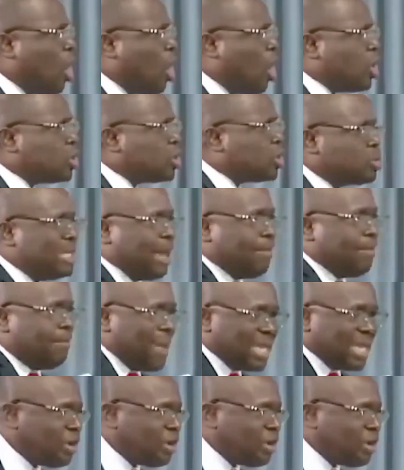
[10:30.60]
Because to the
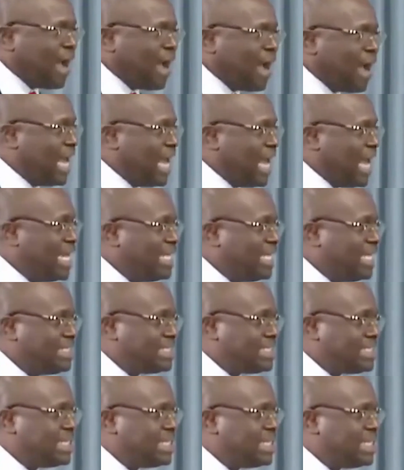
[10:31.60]
best of our
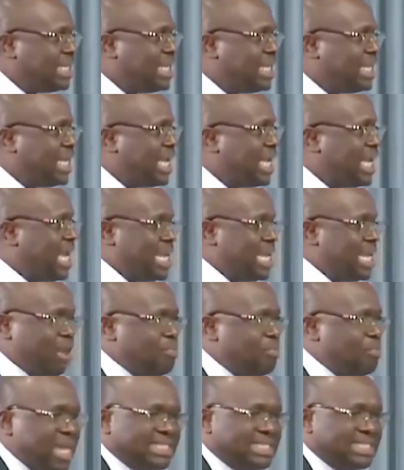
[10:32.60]
knowledge,
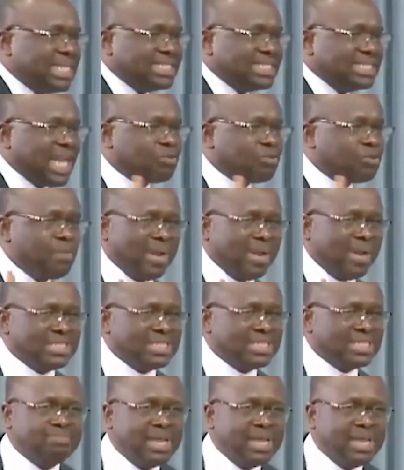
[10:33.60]
the meetings that we
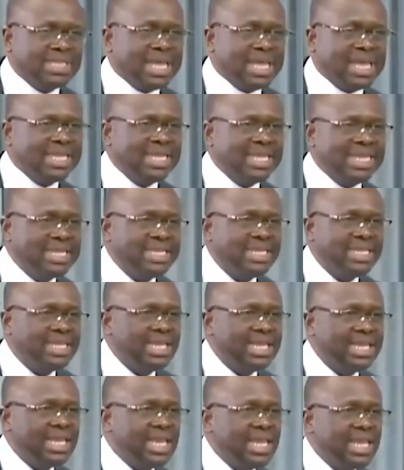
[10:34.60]
participated in,
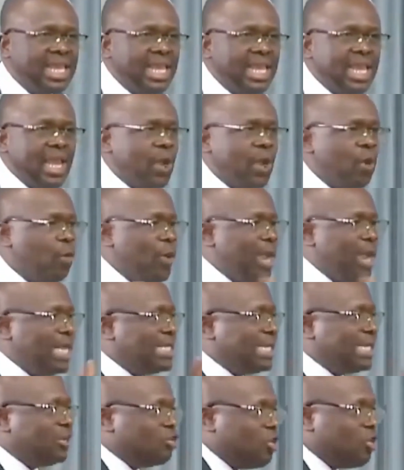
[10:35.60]

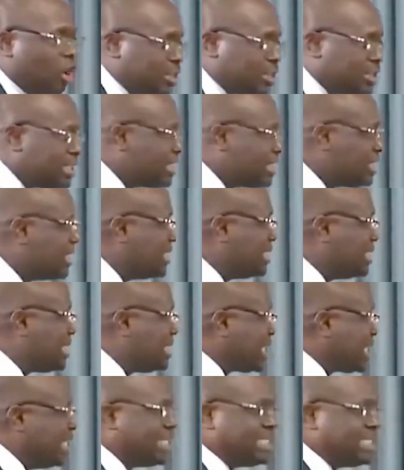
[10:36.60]
we did not
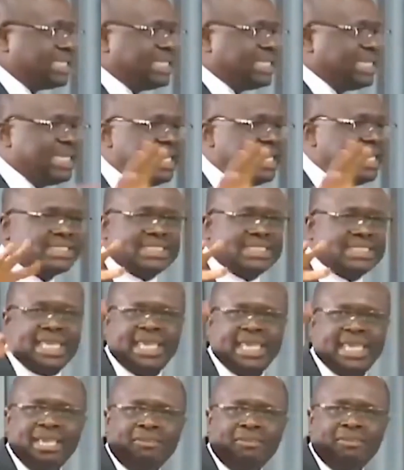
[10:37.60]
treat
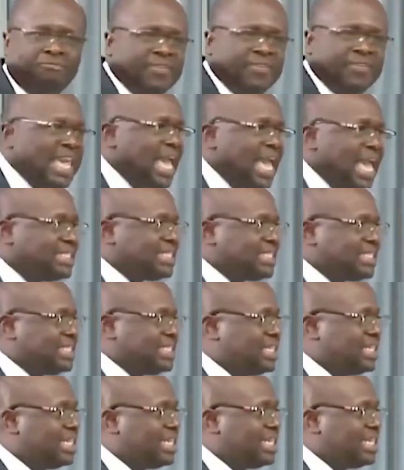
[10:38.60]
these
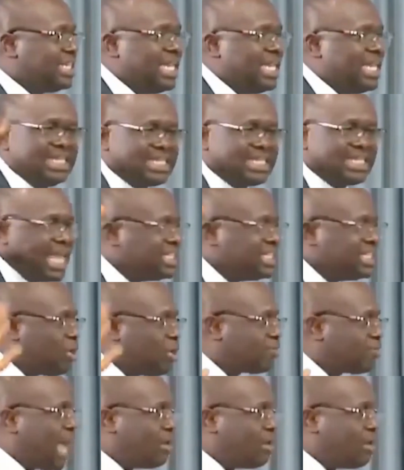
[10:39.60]
figures in
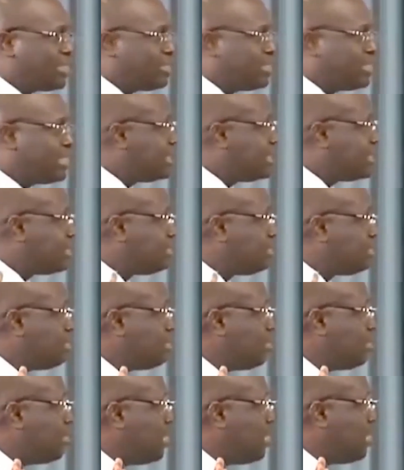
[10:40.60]
tens of thousands,
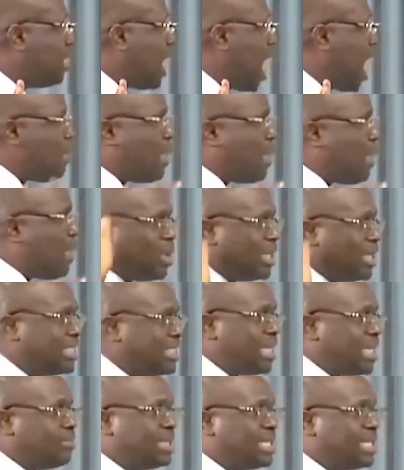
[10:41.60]
about
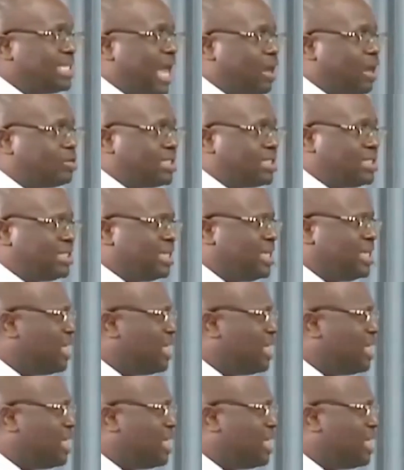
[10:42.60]
20-something thousand.